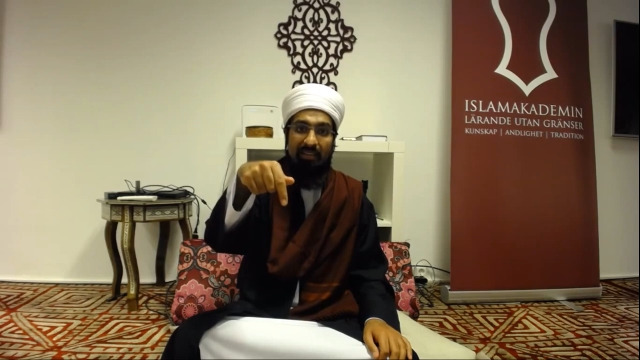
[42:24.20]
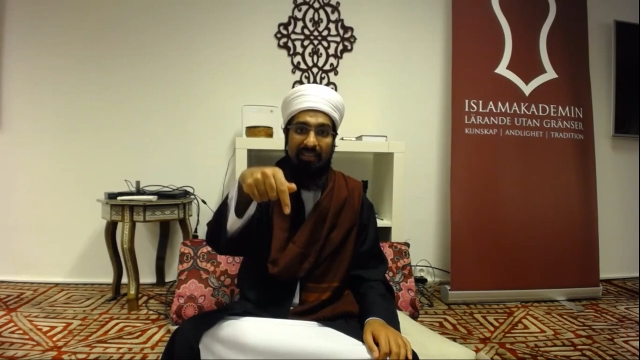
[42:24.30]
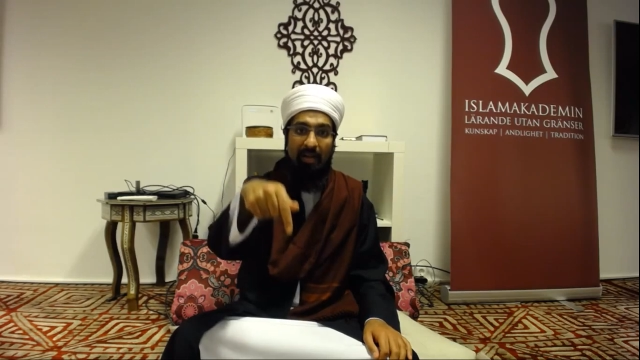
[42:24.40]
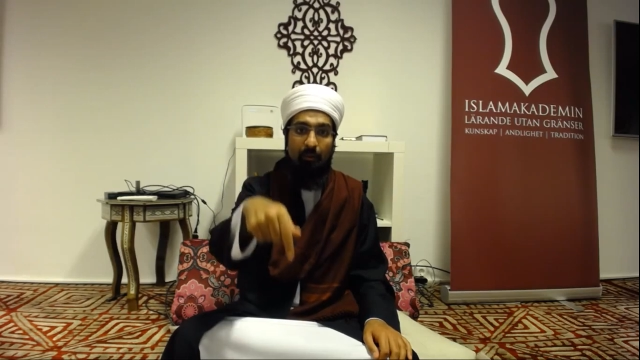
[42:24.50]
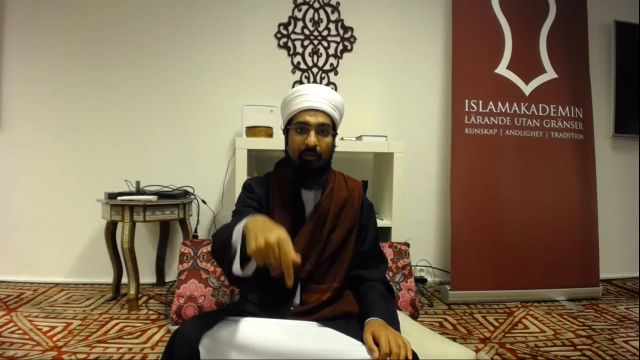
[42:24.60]

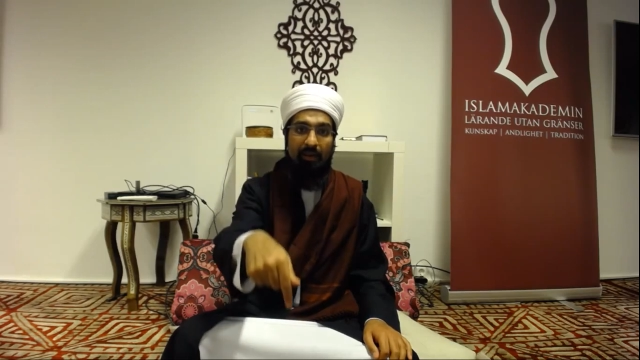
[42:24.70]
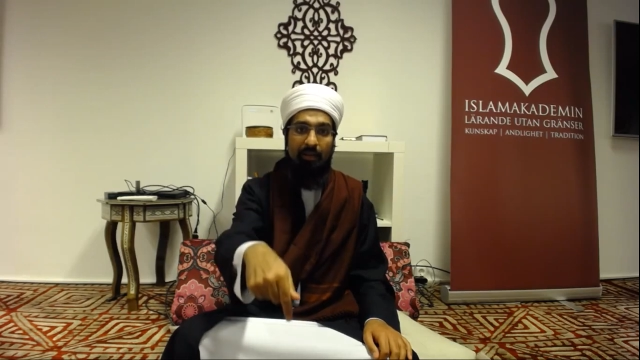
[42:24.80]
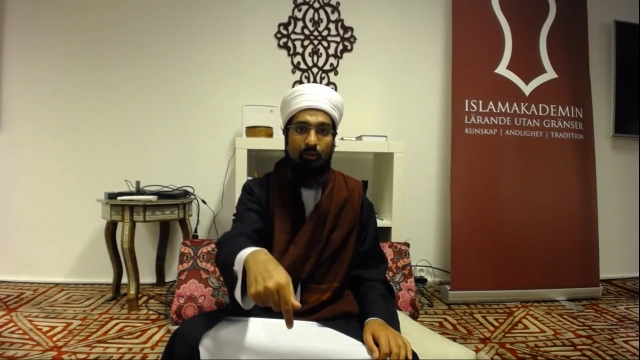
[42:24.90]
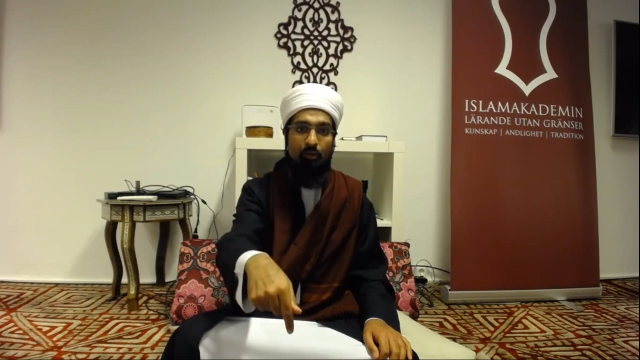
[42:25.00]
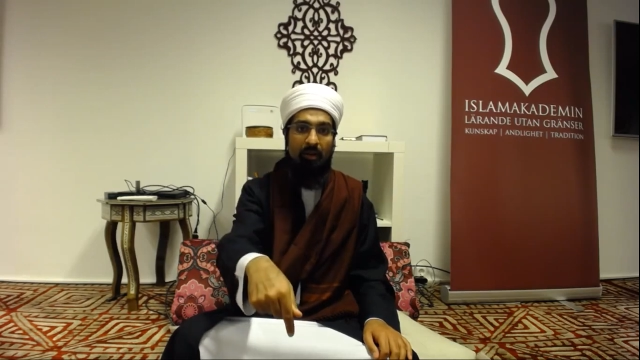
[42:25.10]
down
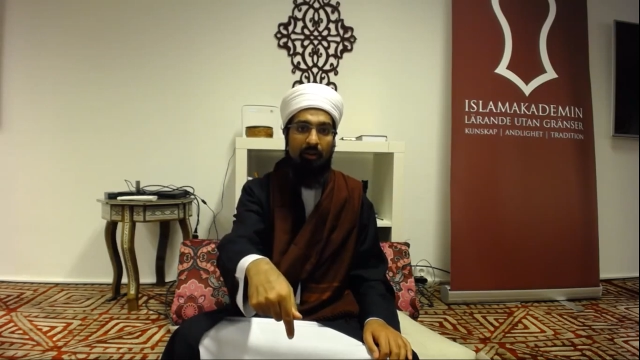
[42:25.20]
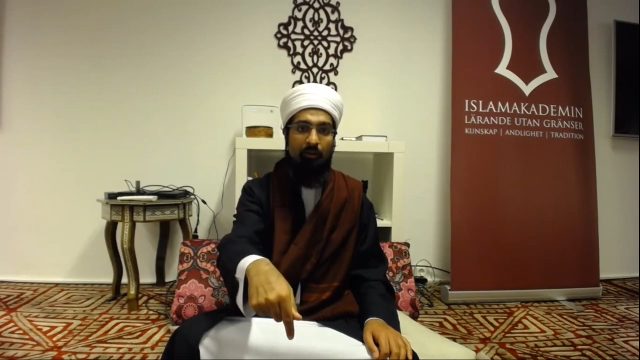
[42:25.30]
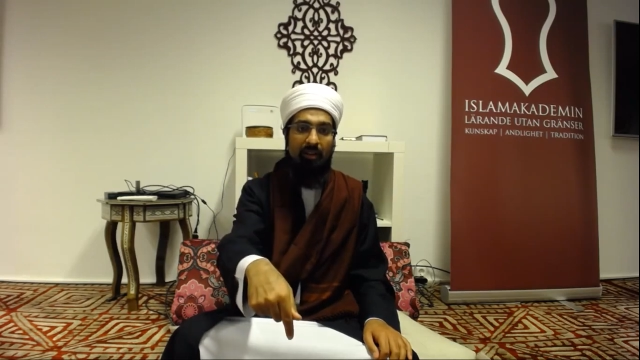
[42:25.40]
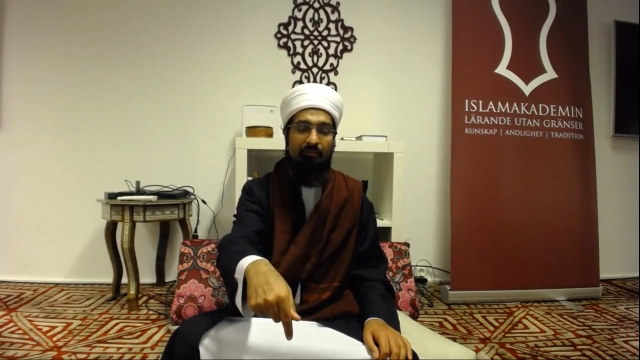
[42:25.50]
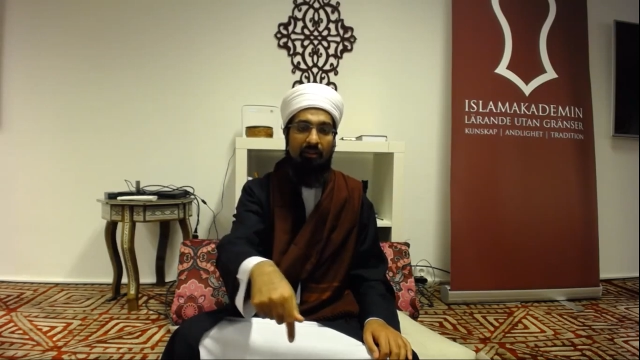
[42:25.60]
into her
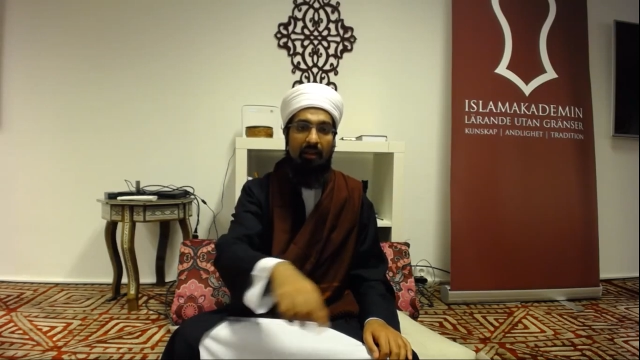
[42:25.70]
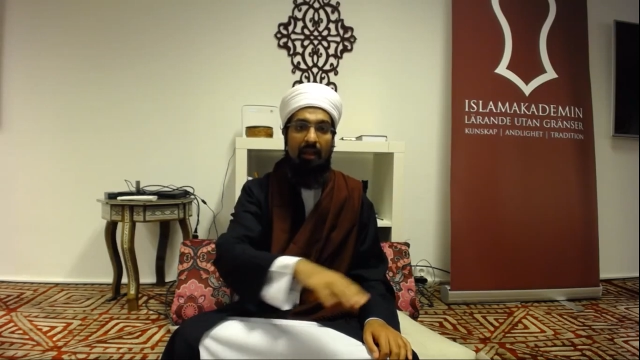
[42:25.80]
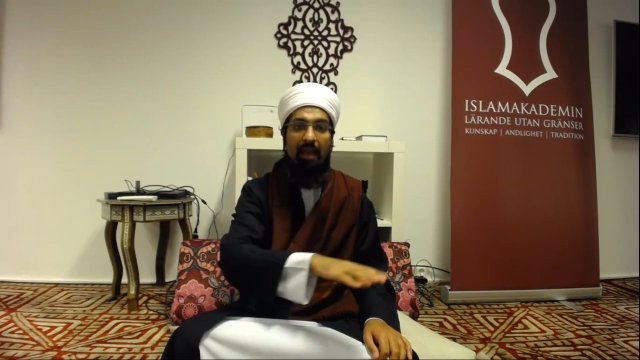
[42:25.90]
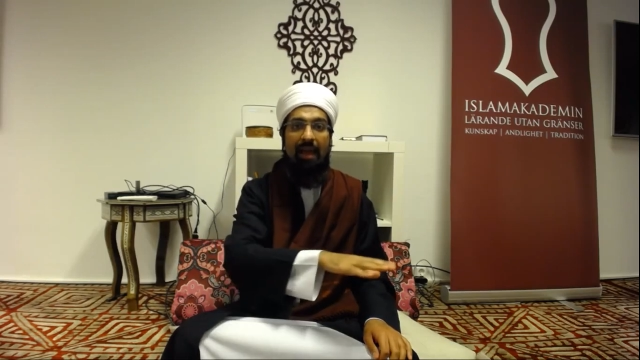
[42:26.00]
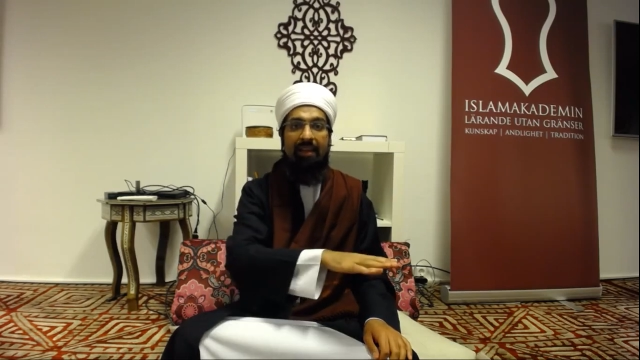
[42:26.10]
grave
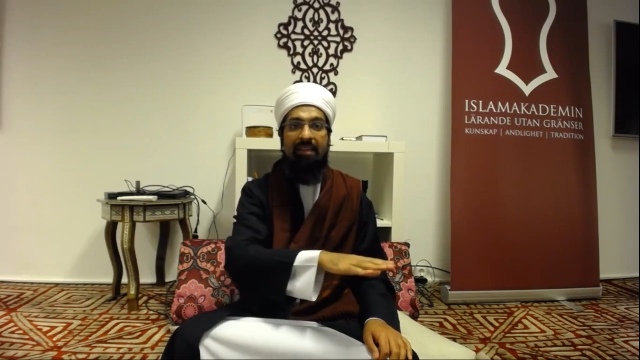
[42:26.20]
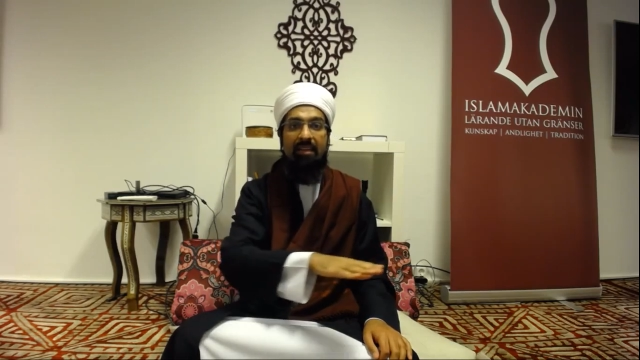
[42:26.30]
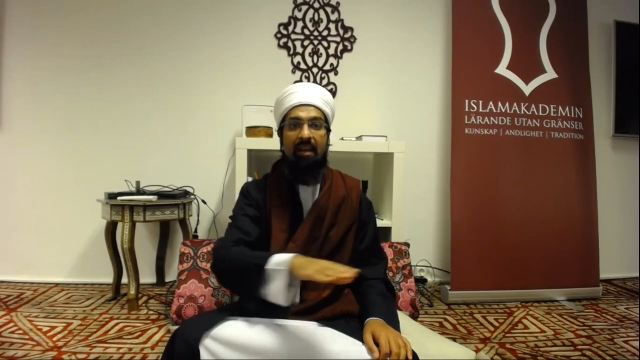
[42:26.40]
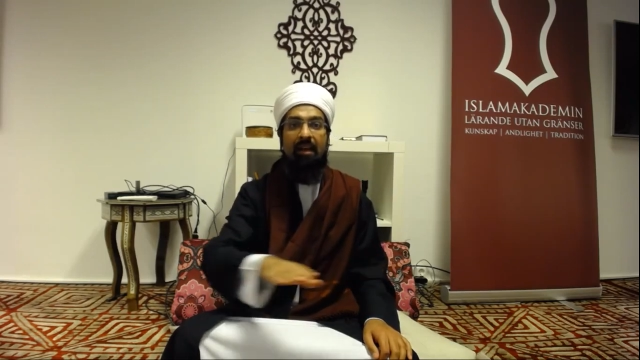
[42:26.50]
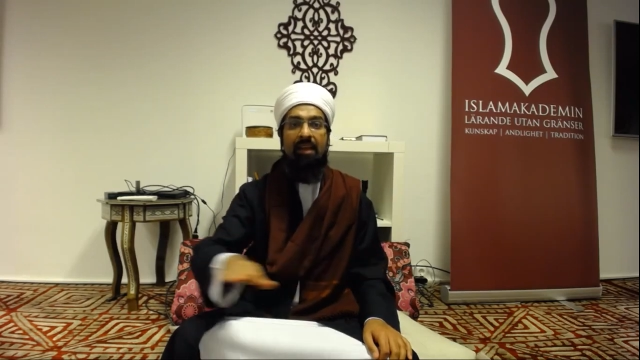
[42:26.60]
and he
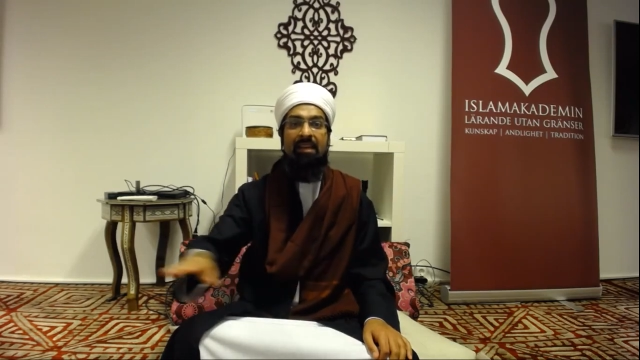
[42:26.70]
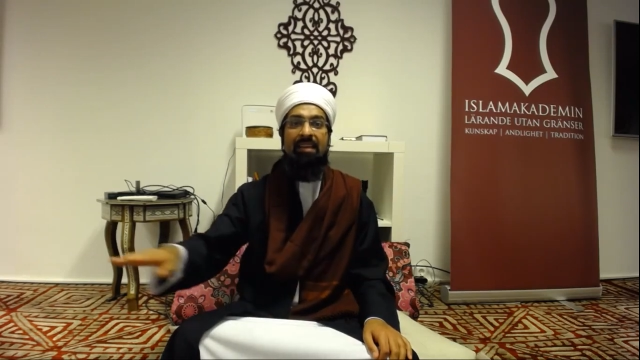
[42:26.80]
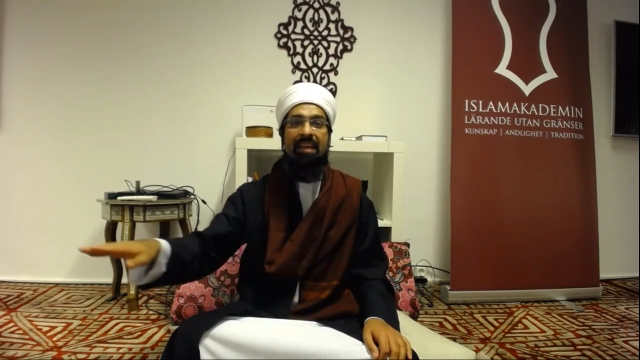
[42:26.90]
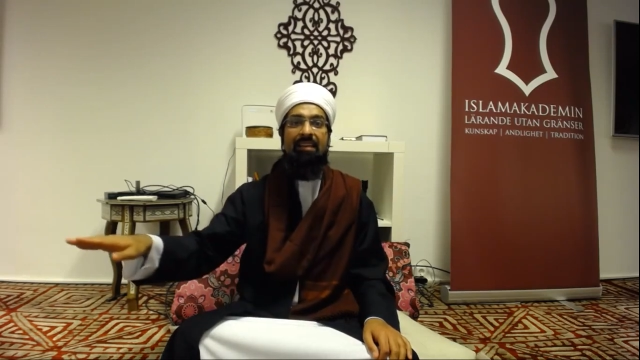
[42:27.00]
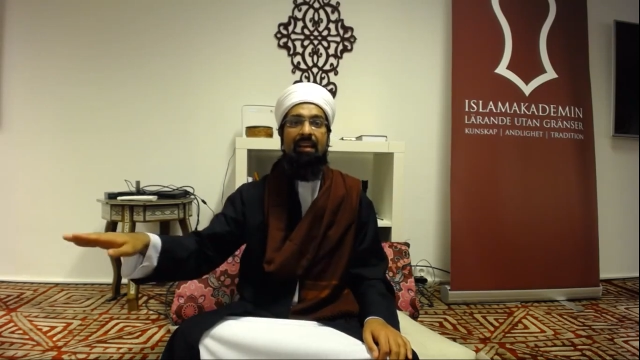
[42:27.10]

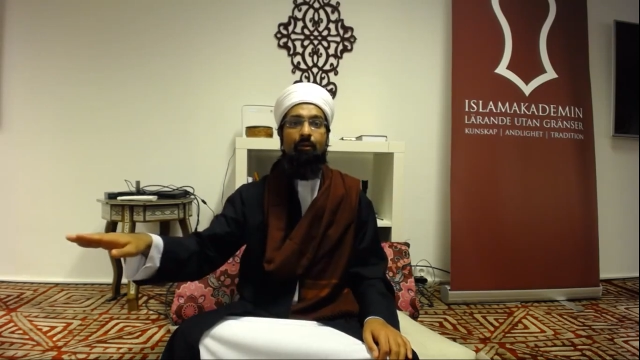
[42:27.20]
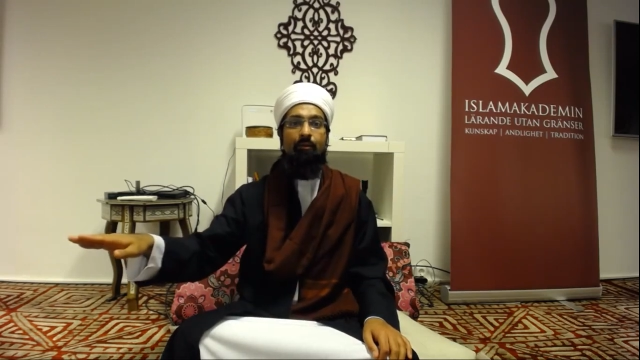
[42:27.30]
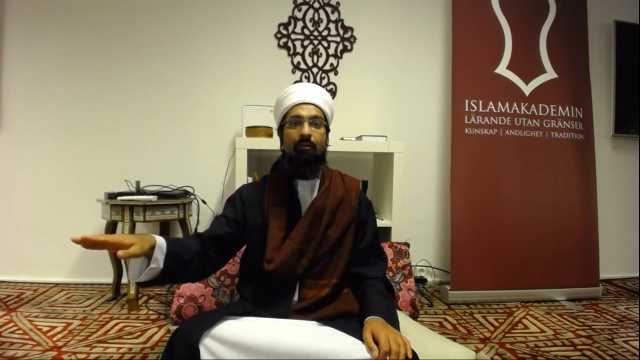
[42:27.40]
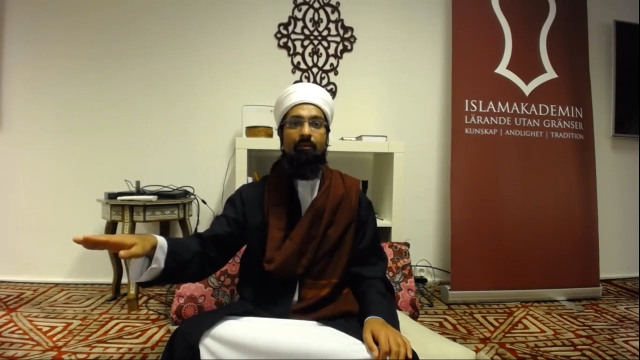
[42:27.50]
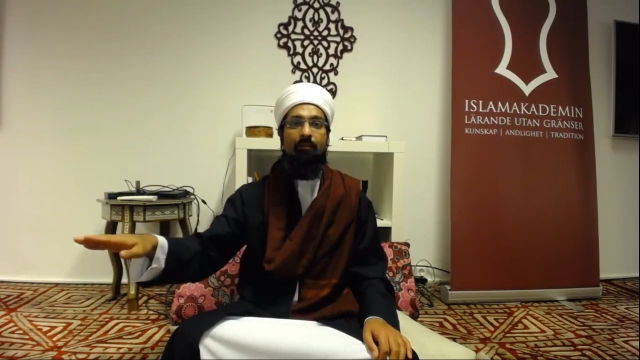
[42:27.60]
lay down.
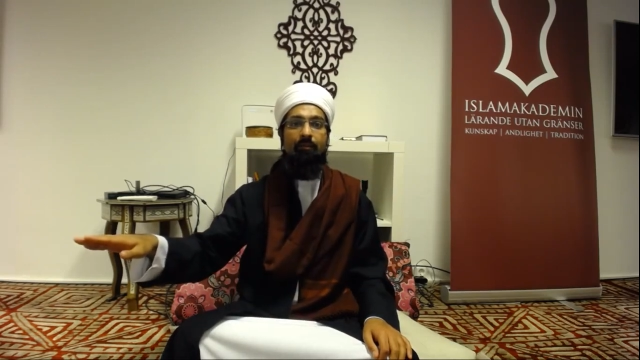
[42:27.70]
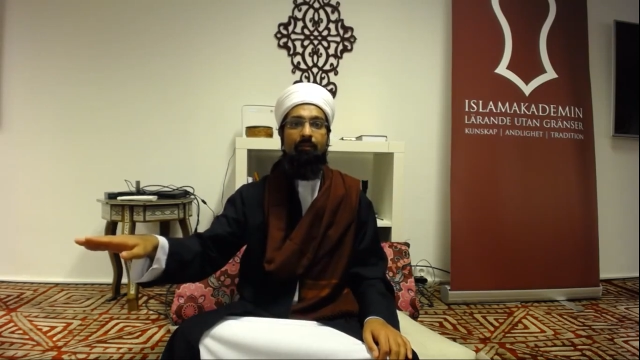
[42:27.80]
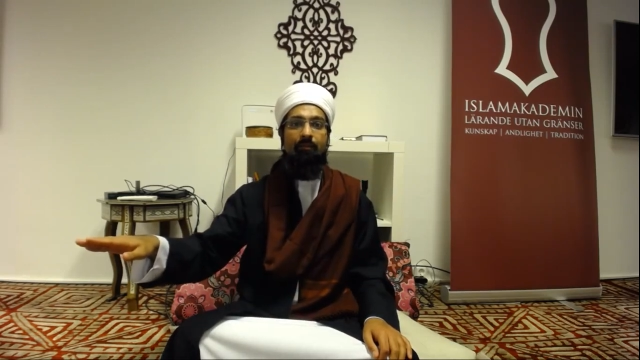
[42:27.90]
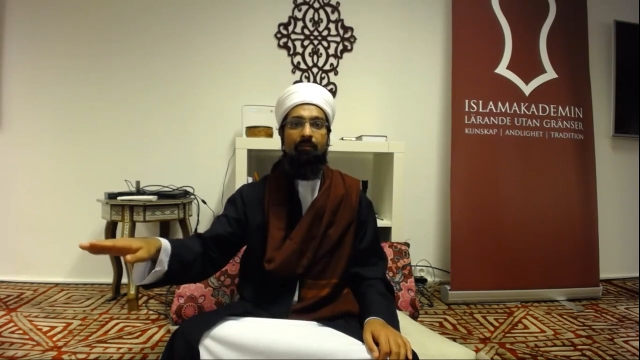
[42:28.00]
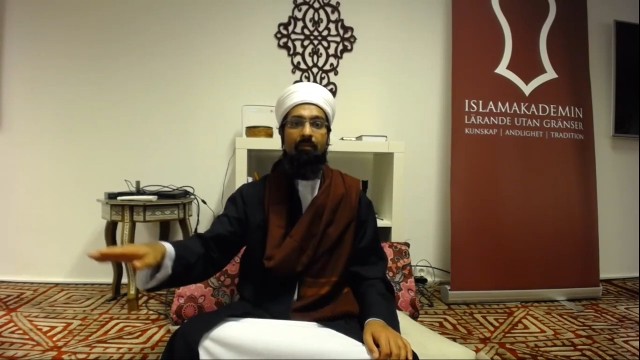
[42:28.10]

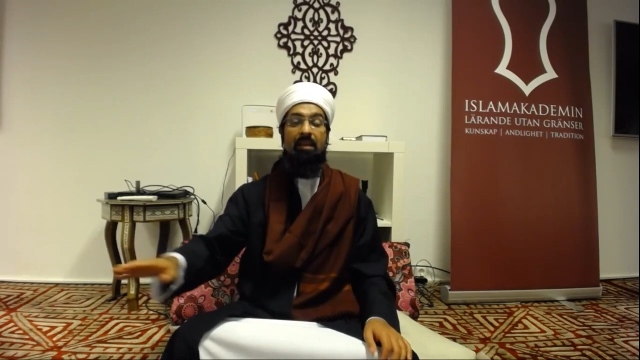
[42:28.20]
He